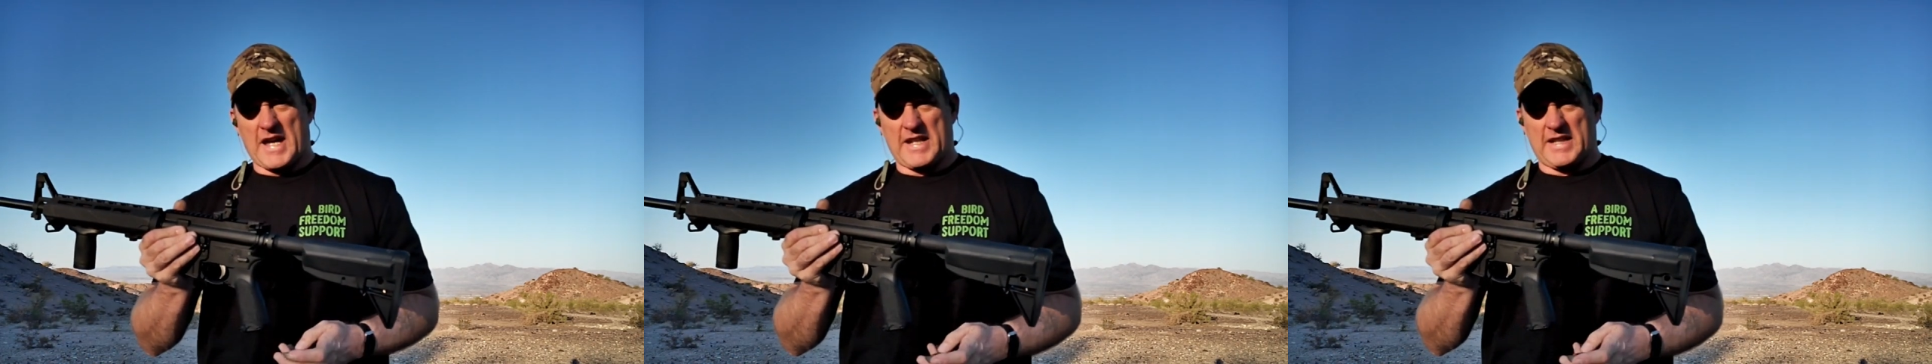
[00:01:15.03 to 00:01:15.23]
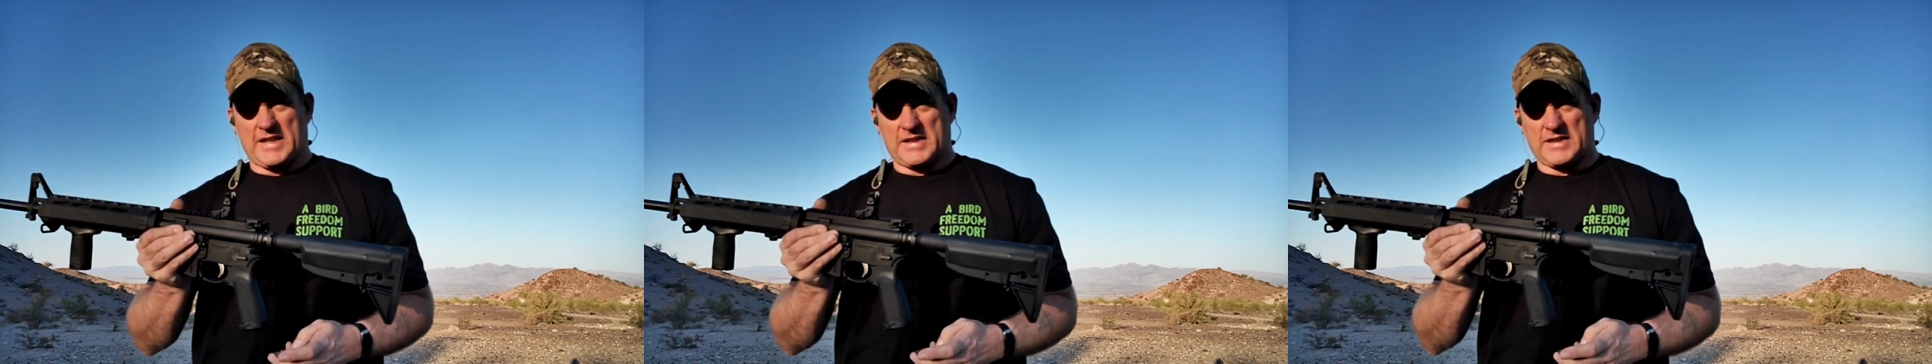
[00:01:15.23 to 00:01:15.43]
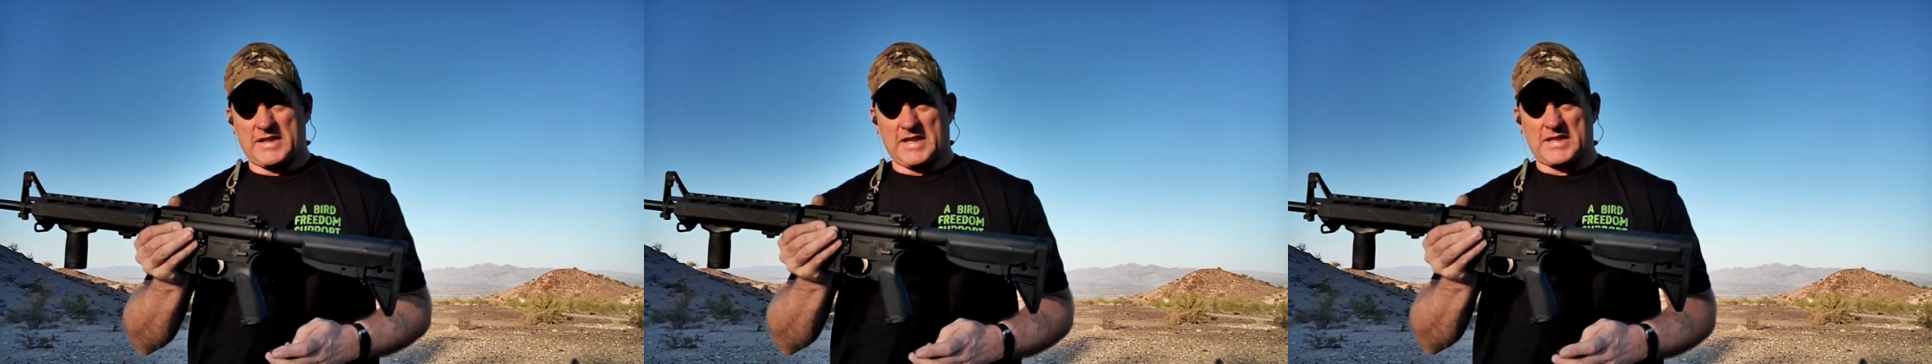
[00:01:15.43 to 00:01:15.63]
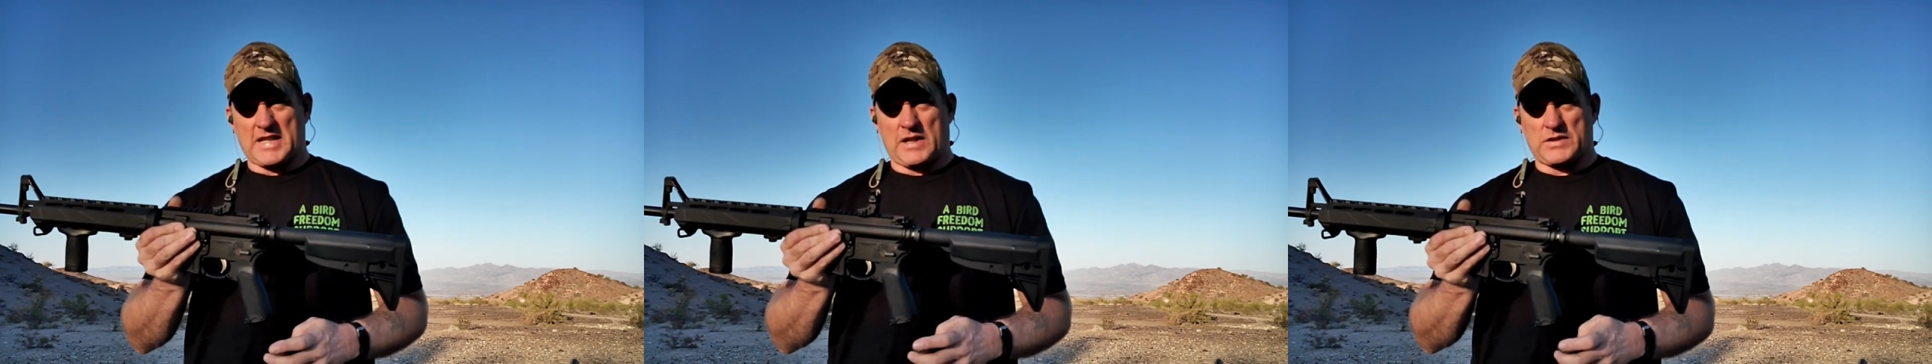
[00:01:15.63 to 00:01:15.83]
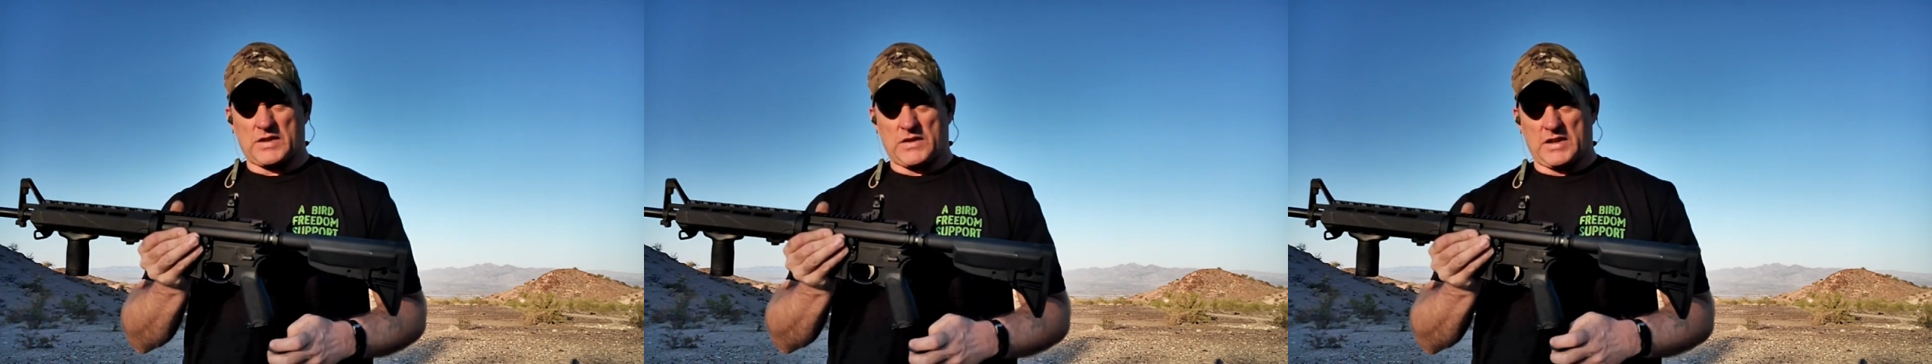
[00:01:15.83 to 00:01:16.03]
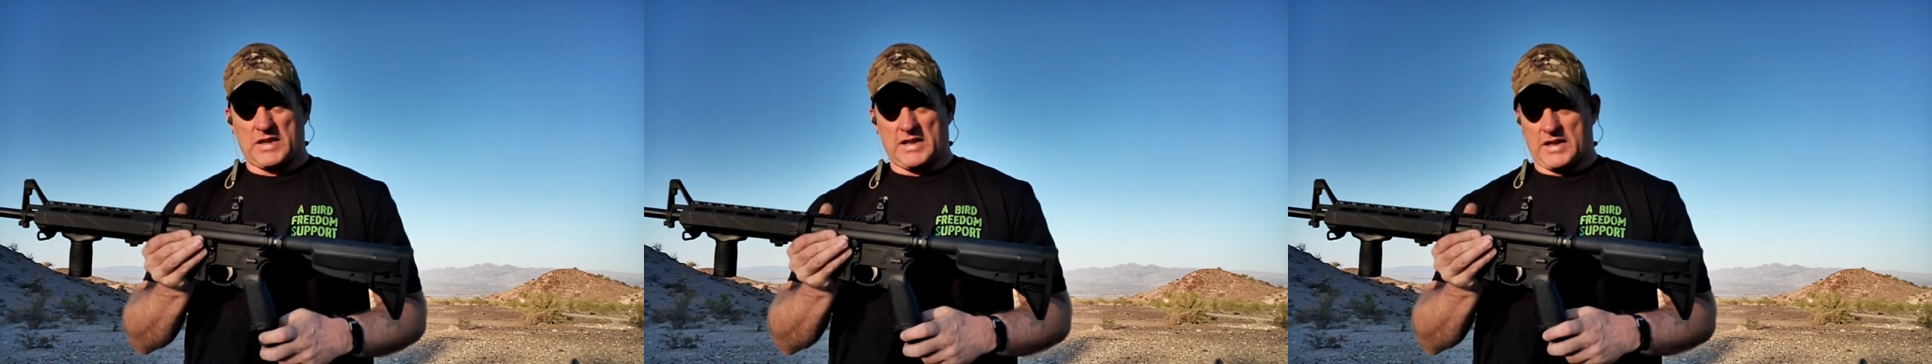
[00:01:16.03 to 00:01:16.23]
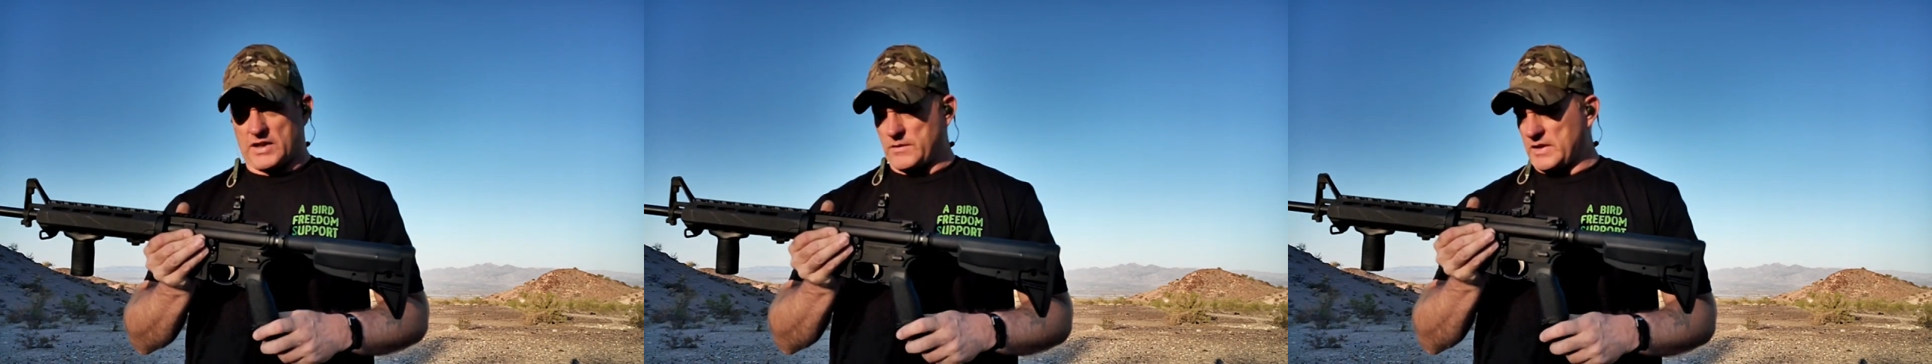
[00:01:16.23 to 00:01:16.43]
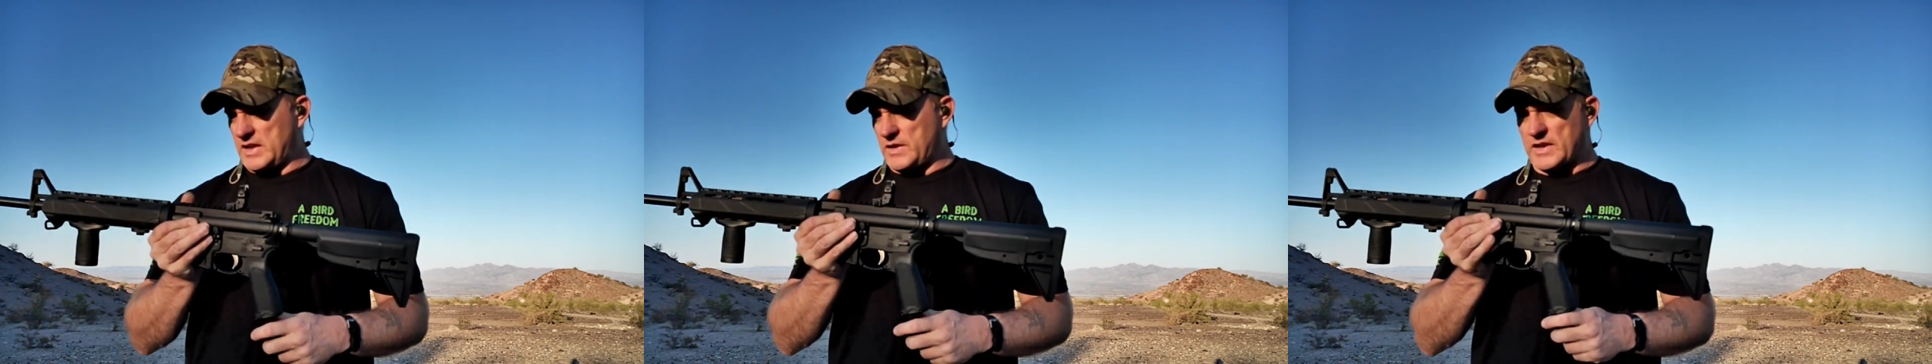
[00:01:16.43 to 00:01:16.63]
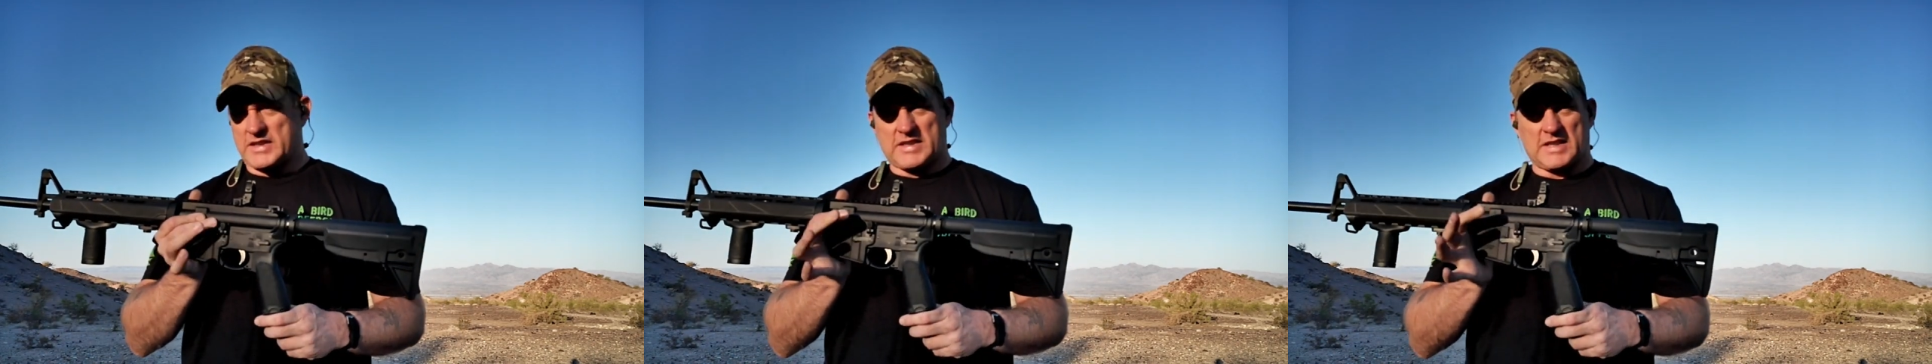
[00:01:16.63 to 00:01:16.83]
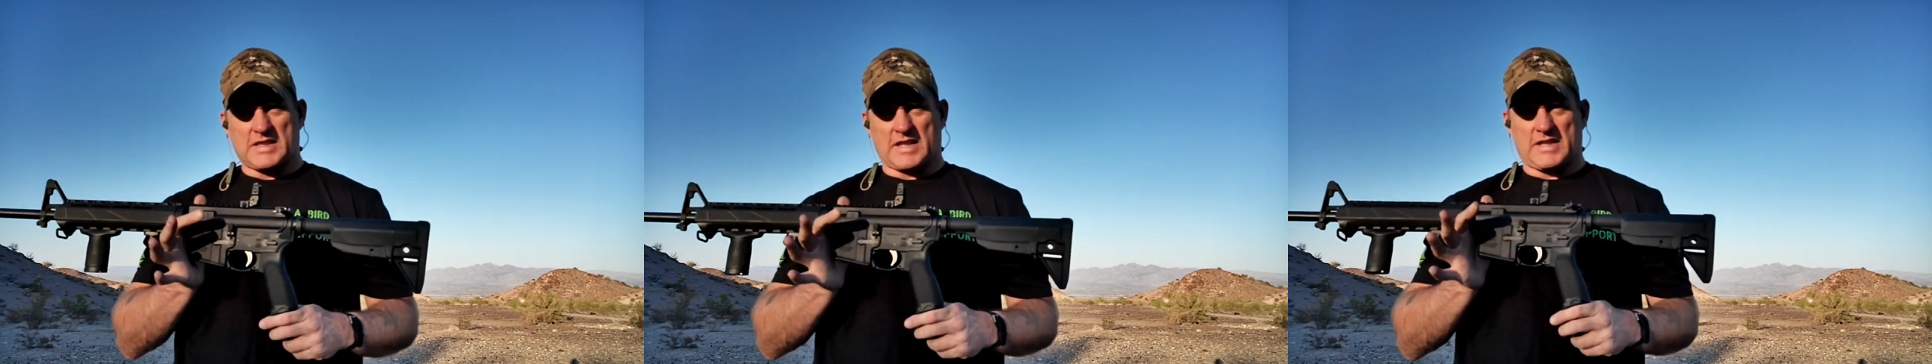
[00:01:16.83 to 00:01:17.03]
ahead and get down to the nitty gritty.
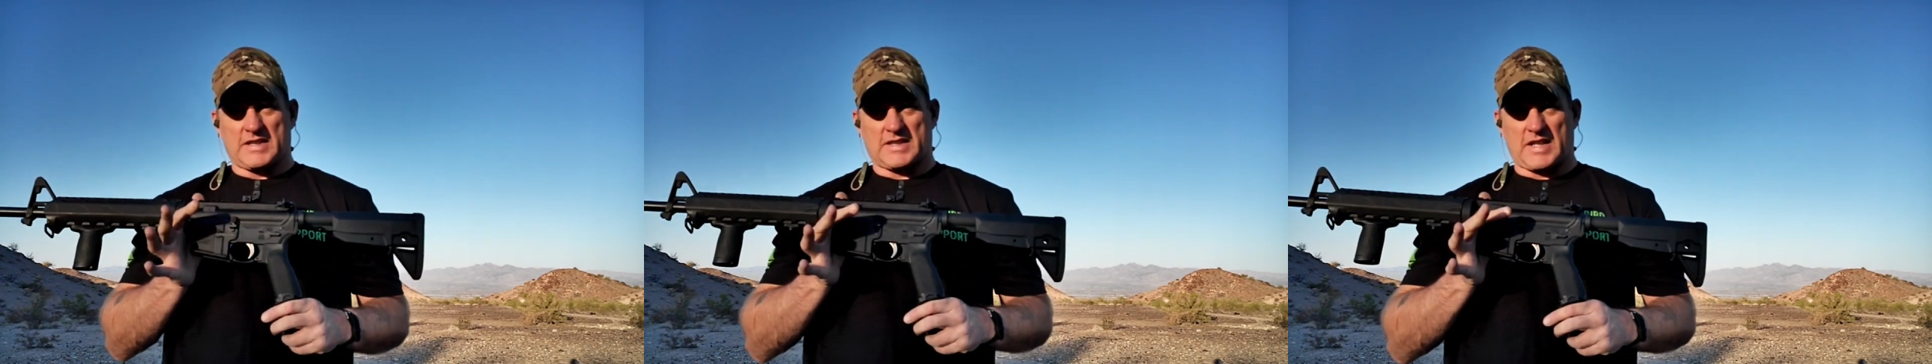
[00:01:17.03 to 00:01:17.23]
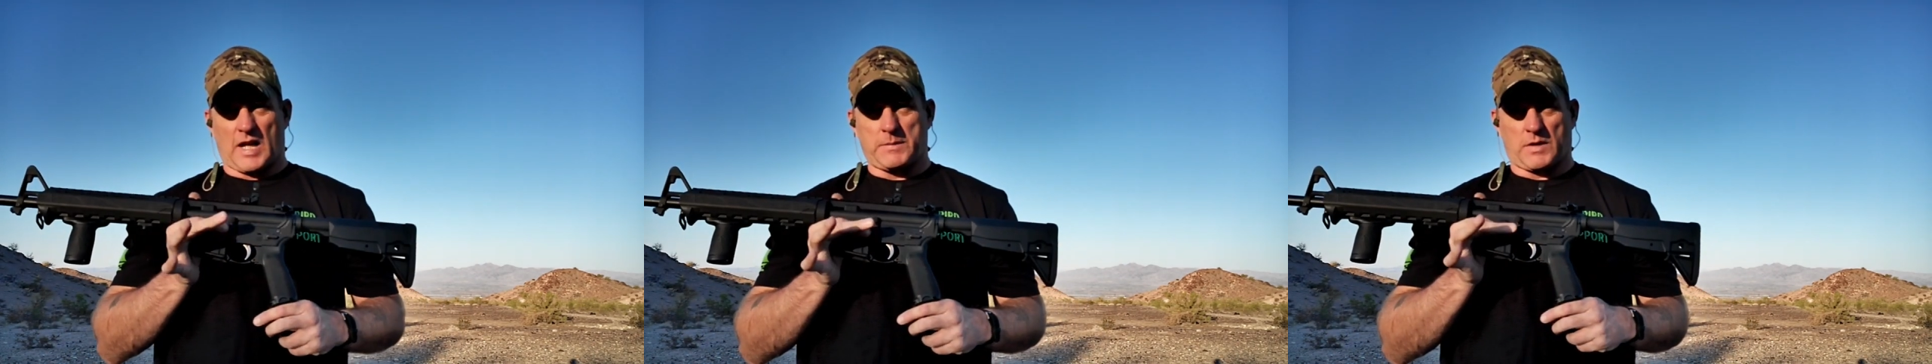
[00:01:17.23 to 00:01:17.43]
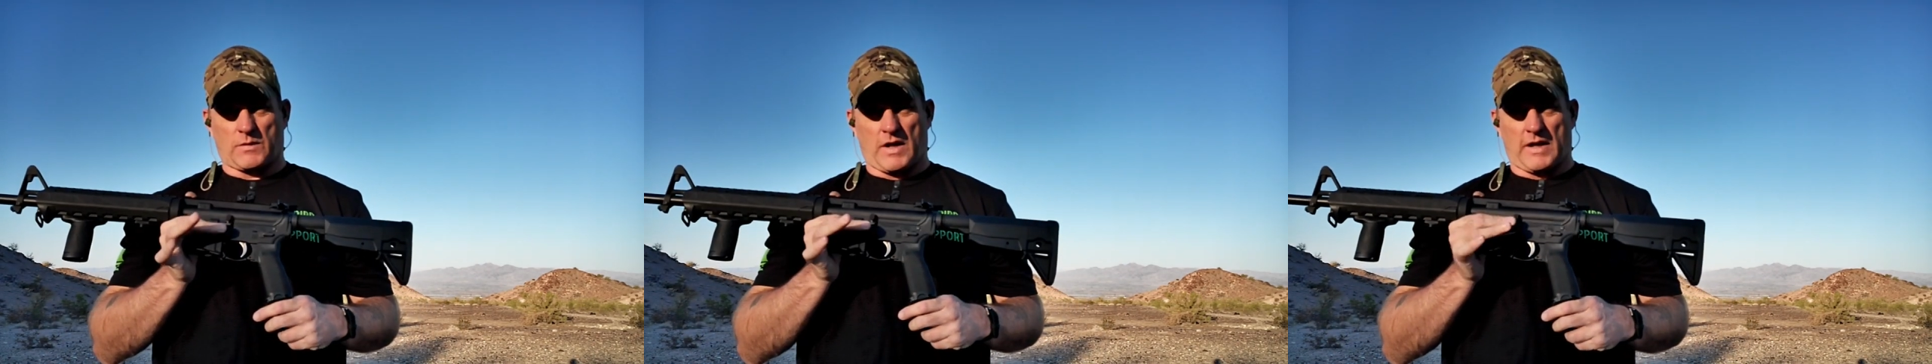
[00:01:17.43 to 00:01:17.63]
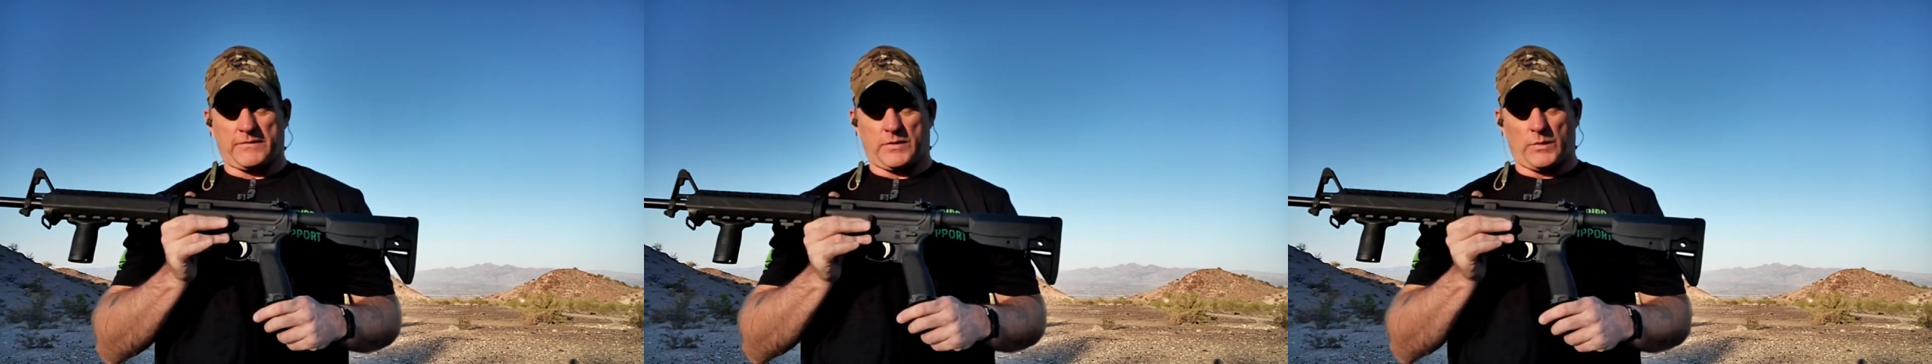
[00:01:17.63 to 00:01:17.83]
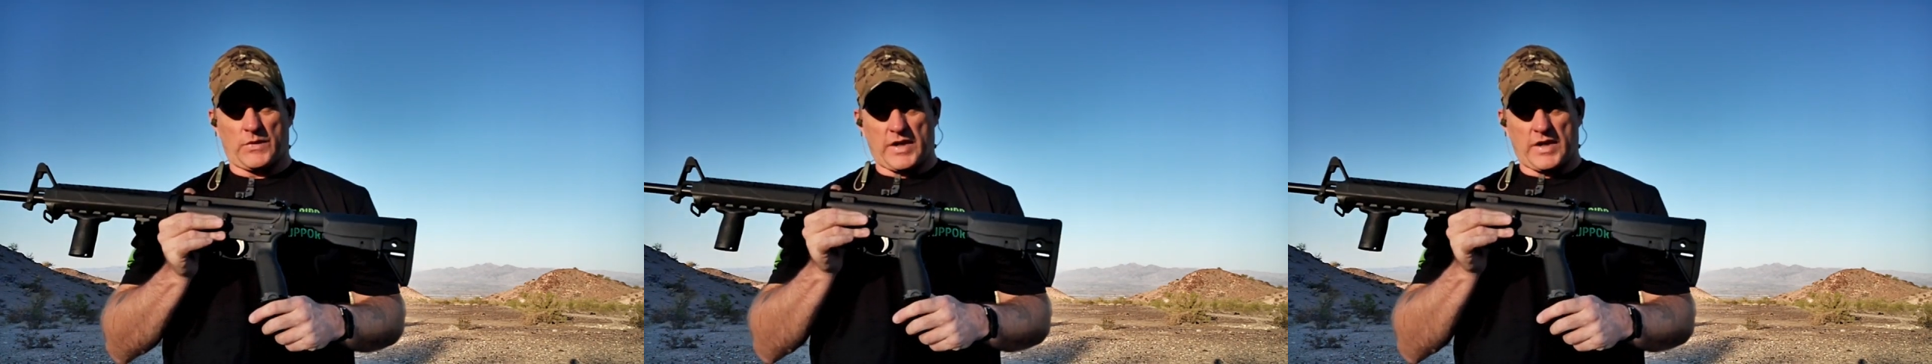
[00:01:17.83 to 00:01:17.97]
This is a consignment rifle.